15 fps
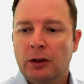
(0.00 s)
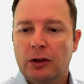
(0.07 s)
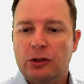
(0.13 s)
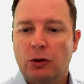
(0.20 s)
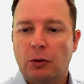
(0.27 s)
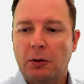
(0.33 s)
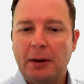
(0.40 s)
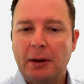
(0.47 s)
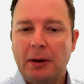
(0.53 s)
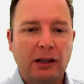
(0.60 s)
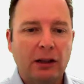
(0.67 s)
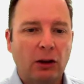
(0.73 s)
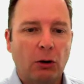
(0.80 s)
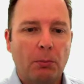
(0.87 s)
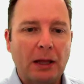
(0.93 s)
So I'm going to make
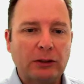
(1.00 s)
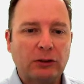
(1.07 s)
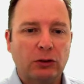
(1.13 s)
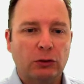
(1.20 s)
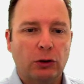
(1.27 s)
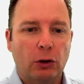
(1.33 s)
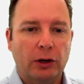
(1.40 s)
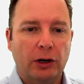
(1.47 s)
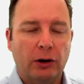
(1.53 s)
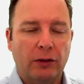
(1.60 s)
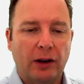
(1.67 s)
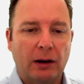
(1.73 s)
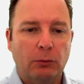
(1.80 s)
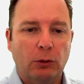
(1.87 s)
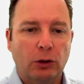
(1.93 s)
a little mental note here
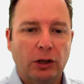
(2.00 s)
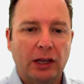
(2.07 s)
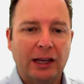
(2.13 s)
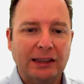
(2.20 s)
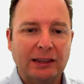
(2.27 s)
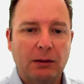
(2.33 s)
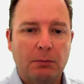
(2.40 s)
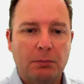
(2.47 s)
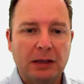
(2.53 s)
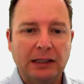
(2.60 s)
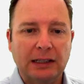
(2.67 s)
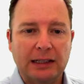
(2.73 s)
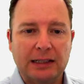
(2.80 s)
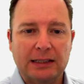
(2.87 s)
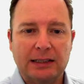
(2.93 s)
that I'm looking at the
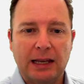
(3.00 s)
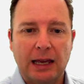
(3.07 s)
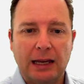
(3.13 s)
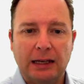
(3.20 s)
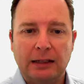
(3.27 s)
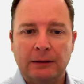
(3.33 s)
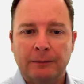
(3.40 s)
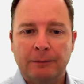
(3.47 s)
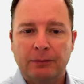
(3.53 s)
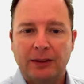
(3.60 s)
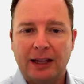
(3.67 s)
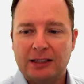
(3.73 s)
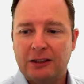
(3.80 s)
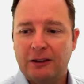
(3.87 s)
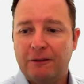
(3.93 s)
billing state.
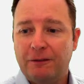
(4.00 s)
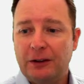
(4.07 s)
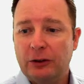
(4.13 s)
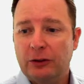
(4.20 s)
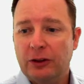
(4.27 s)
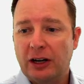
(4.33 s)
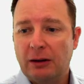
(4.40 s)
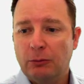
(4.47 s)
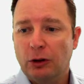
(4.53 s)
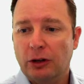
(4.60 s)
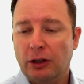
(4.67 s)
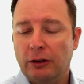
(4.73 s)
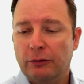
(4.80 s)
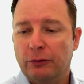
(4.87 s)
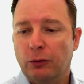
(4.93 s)
That's the field that I'm
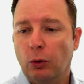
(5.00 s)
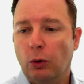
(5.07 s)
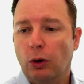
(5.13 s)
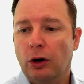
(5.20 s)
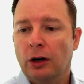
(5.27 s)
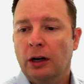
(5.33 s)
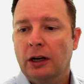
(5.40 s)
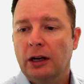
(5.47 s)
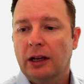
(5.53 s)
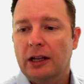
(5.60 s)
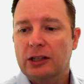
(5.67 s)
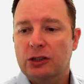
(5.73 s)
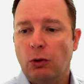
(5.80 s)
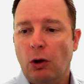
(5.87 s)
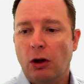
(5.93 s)
looking for.
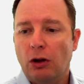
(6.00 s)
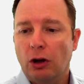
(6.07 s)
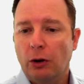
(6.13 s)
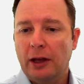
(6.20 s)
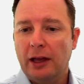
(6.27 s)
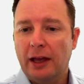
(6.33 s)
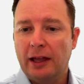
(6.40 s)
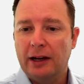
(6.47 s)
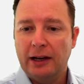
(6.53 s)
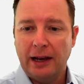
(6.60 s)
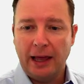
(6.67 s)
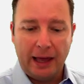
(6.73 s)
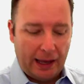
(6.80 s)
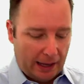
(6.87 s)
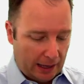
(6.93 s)
And so I'll go ahead
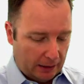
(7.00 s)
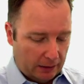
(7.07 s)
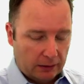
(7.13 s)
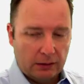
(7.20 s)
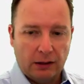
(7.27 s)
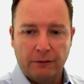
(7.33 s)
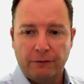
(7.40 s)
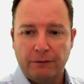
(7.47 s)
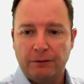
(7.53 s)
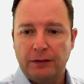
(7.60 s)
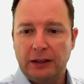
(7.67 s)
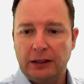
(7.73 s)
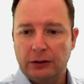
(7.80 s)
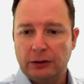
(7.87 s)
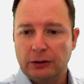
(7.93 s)
and add a
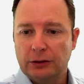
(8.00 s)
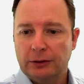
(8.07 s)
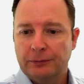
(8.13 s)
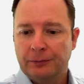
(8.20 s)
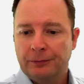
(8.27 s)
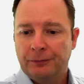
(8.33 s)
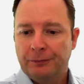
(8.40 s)
field.